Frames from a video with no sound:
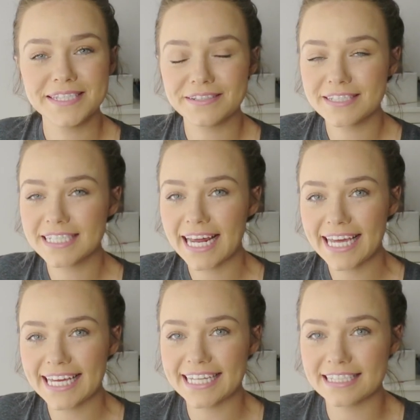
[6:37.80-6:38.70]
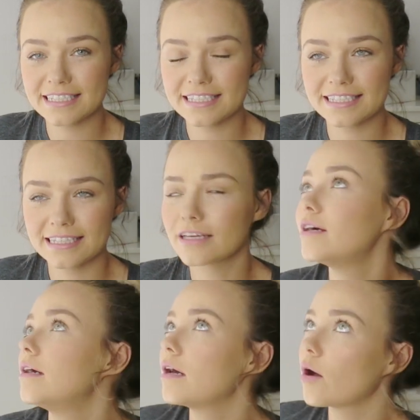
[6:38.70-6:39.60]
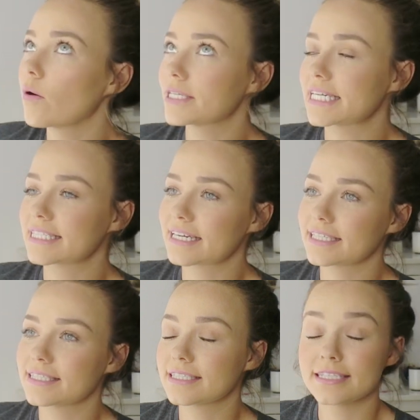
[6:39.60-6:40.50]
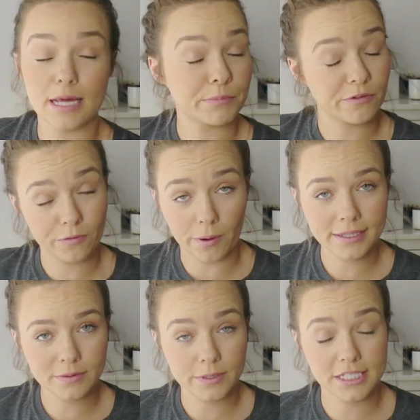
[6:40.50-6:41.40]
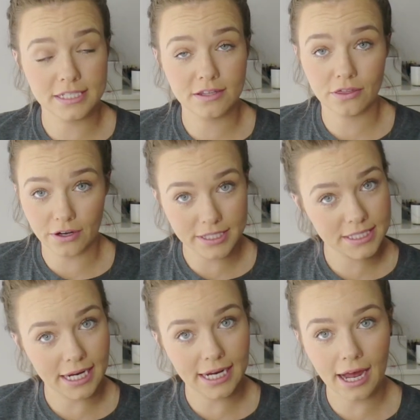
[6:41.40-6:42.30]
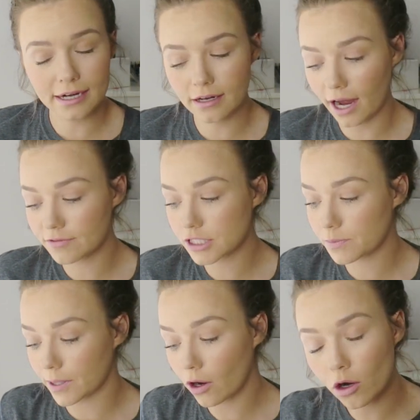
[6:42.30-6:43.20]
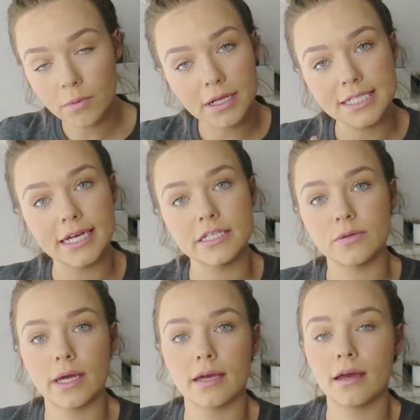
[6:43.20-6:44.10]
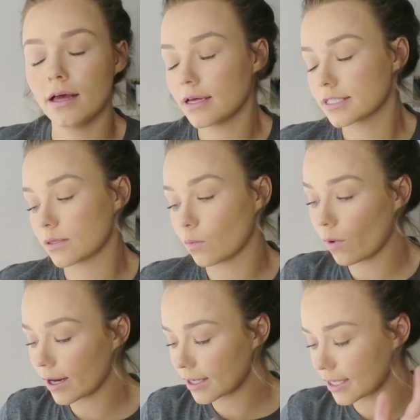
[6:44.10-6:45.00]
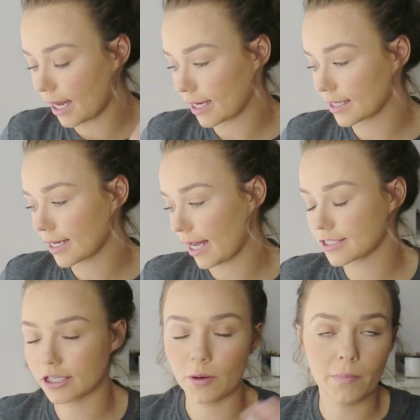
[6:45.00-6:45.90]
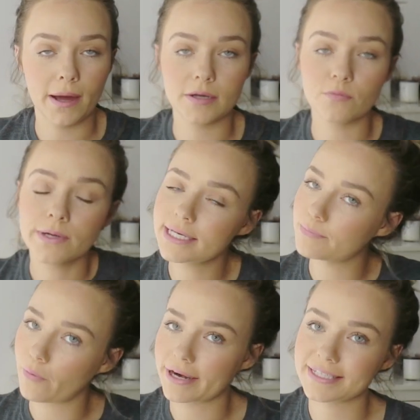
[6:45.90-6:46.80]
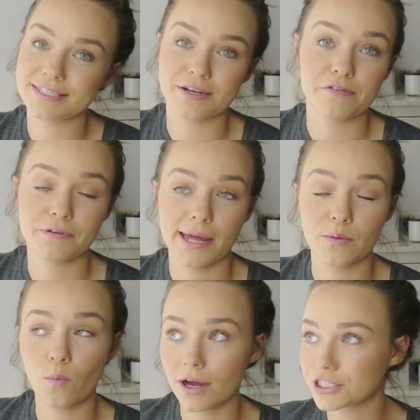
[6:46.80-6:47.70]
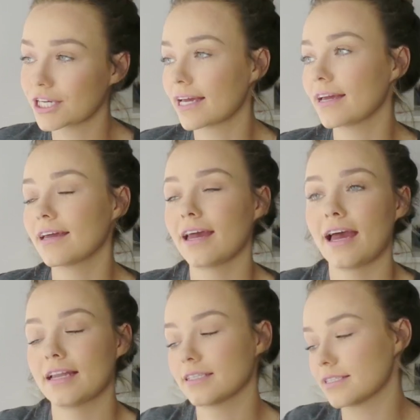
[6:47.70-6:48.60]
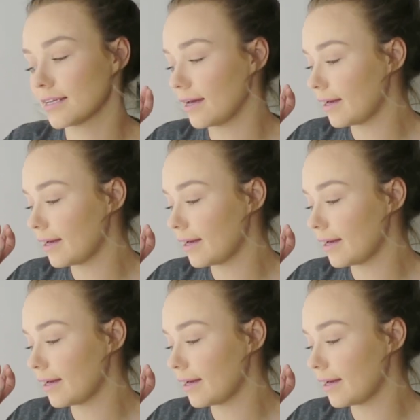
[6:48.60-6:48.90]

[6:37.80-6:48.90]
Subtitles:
So today is, what day is it? It's December 4th, which is Thursday, and I've just been home all day doing some work and catching up on really boring stuff like washing and,